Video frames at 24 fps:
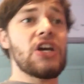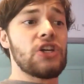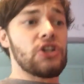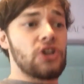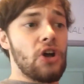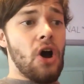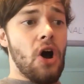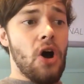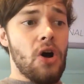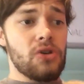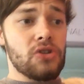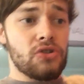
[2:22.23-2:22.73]
I
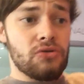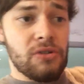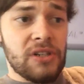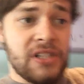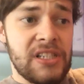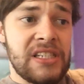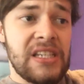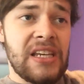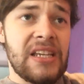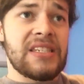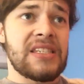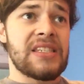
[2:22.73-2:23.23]
was
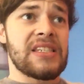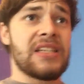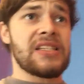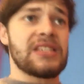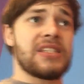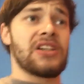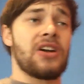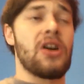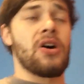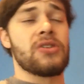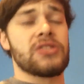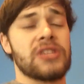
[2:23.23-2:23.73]

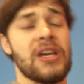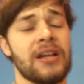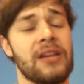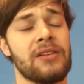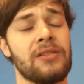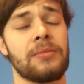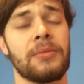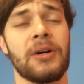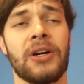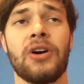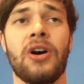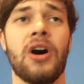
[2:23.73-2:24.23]
resistant, and I was
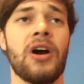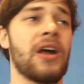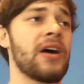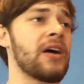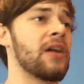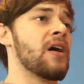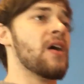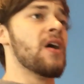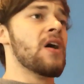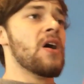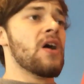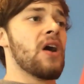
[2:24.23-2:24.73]
like, oh my God,
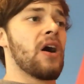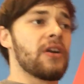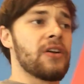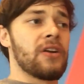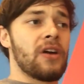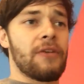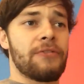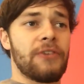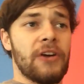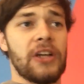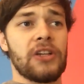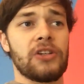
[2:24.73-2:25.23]
I don't
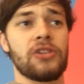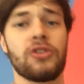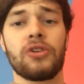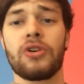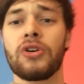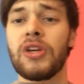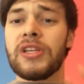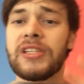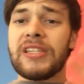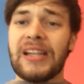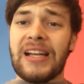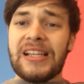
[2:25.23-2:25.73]
know if I can
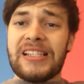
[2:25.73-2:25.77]
do this.